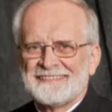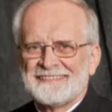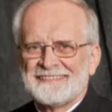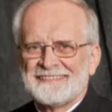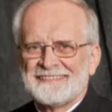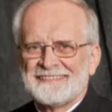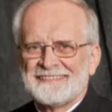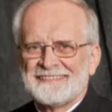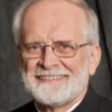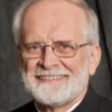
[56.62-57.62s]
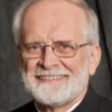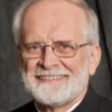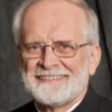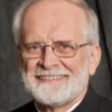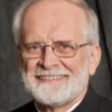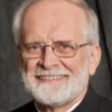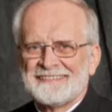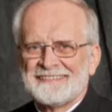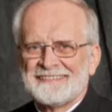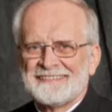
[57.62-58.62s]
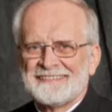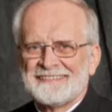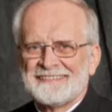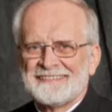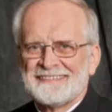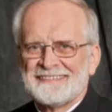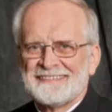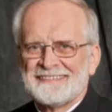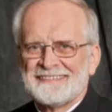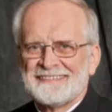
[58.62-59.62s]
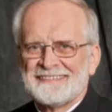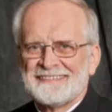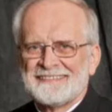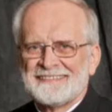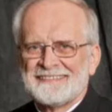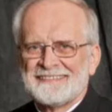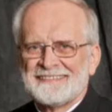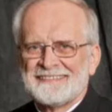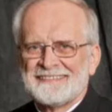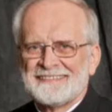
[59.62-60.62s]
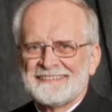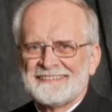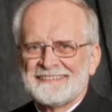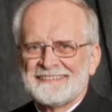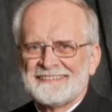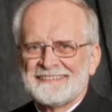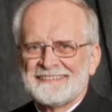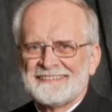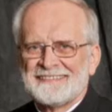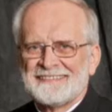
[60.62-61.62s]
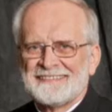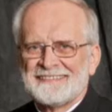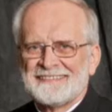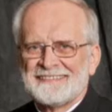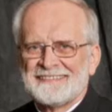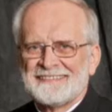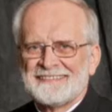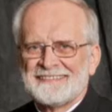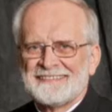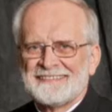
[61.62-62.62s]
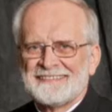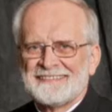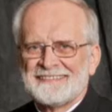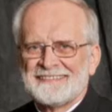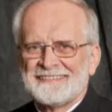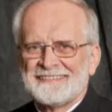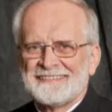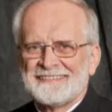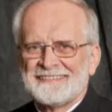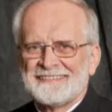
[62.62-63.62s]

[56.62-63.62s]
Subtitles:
The face doesn't move, so there is nothing to read.